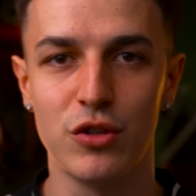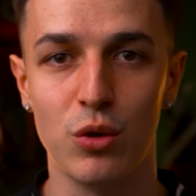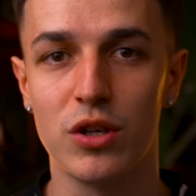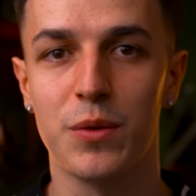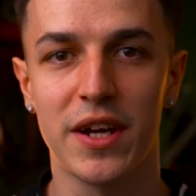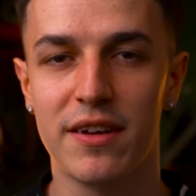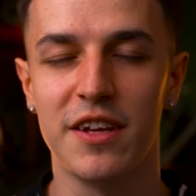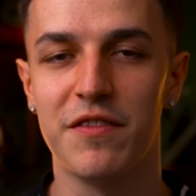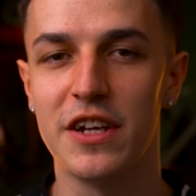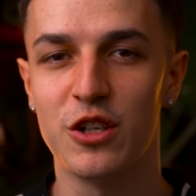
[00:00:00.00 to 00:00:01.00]
you're doing a
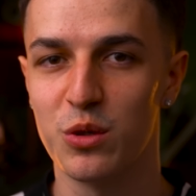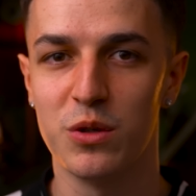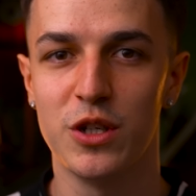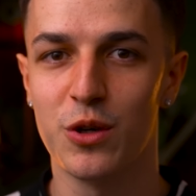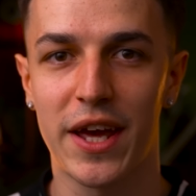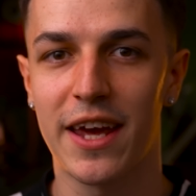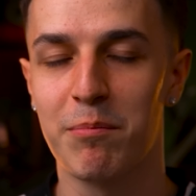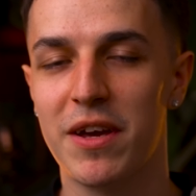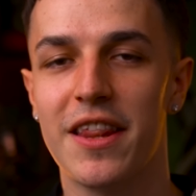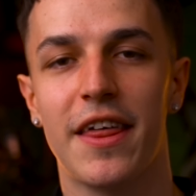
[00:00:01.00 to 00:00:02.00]
TV show. You're getting
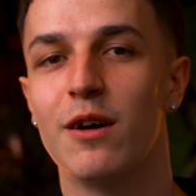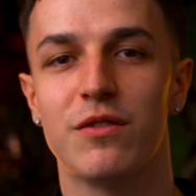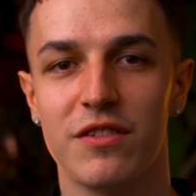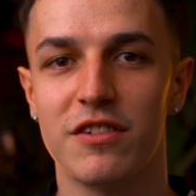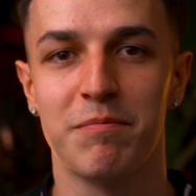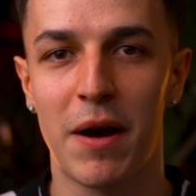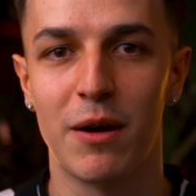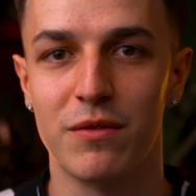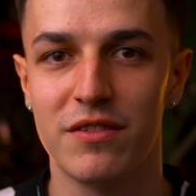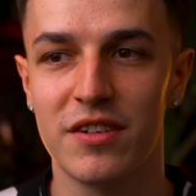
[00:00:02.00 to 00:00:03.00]
paid thousands of
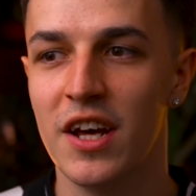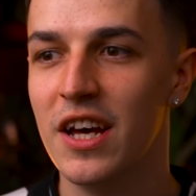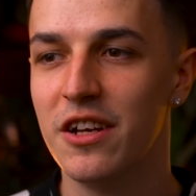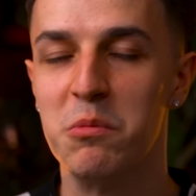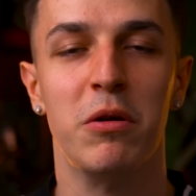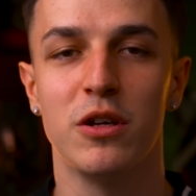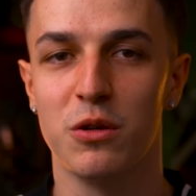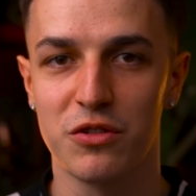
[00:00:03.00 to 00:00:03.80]
pounds to put your